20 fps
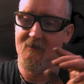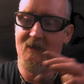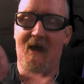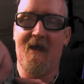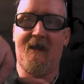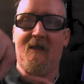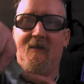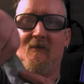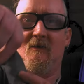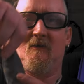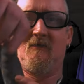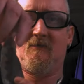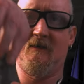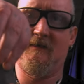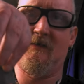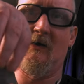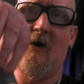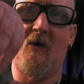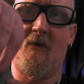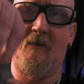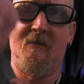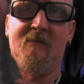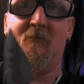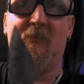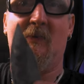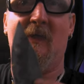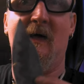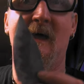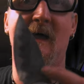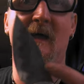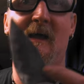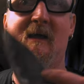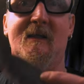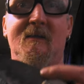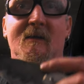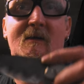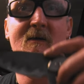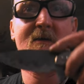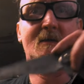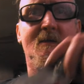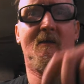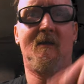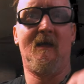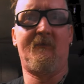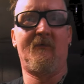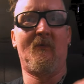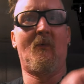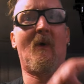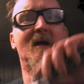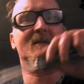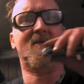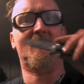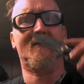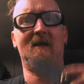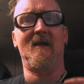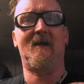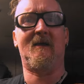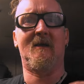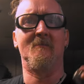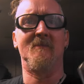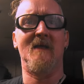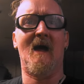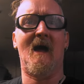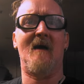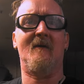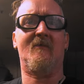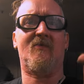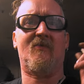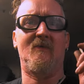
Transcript: I can use this hardened blade. If you watch Ecom Nas